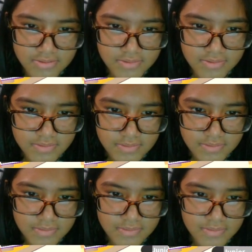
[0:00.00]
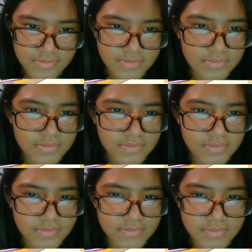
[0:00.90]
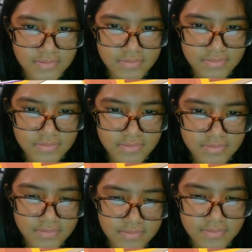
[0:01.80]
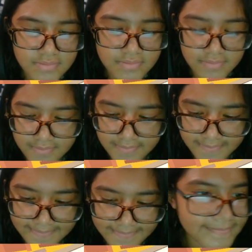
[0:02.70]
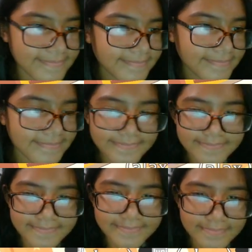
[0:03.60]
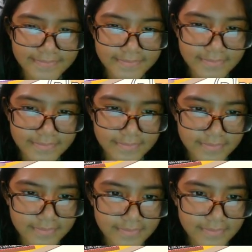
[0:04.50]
[no speech]